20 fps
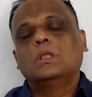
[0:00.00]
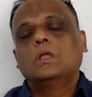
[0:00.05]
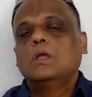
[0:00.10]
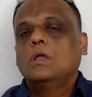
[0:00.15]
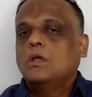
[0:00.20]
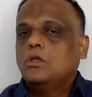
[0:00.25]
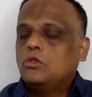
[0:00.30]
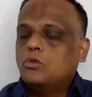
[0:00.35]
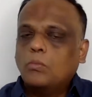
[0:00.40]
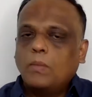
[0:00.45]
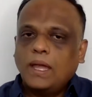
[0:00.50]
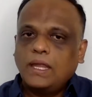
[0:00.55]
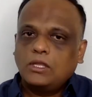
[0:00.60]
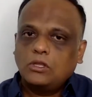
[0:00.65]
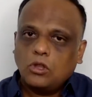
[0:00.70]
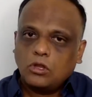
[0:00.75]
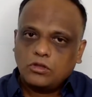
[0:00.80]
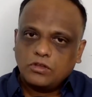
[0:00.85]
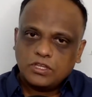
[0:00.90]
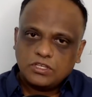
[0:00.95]
You might not
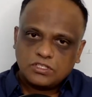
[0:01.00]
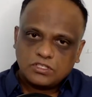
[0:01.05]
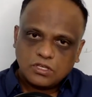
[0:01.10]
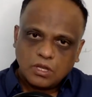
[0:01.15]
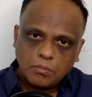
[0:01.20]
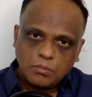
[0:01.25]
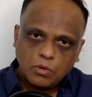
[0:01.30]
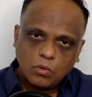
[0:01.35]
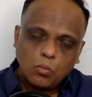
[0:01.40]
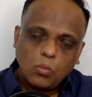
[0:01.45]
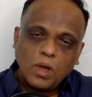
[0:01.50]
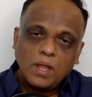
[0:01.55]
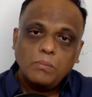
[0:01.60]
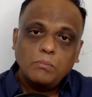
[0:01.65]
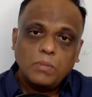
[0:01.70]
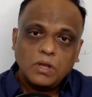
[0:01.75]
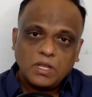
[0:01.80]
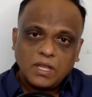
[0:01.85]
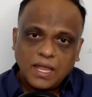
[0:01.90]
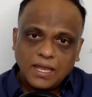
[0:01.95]
reach number one, but
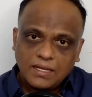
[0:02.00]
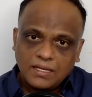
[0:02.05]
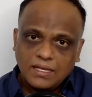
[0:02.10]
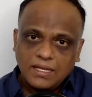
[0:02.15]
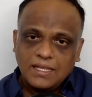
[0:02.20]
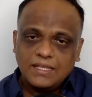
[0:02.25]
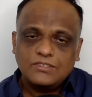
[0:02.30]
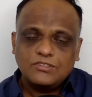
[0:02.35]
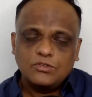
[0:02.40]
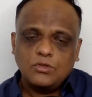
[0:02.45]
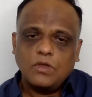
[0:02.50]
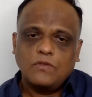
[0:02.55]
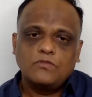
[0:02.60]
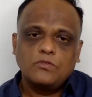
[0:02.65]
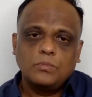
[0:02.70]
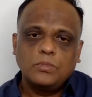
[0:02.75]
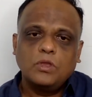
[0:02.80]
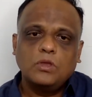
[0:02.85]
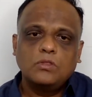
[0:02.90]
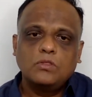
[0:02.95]
at least you have to be
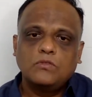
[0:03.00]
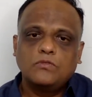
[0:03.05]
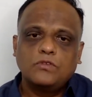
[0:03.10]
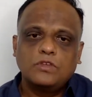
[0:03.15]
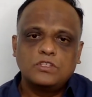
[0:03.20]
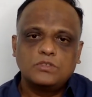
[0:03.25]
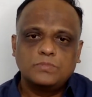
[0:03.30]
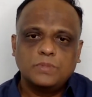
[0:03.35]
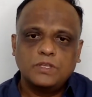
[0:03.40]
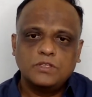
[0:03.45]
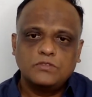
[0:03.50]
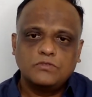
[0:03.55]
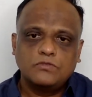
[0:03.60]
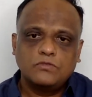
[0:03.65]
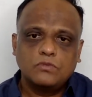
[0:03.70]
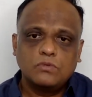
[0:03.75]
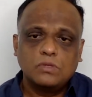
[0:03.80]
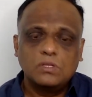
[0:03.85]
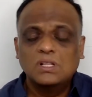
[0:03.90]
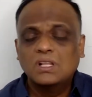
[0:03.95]
on the first page of Google.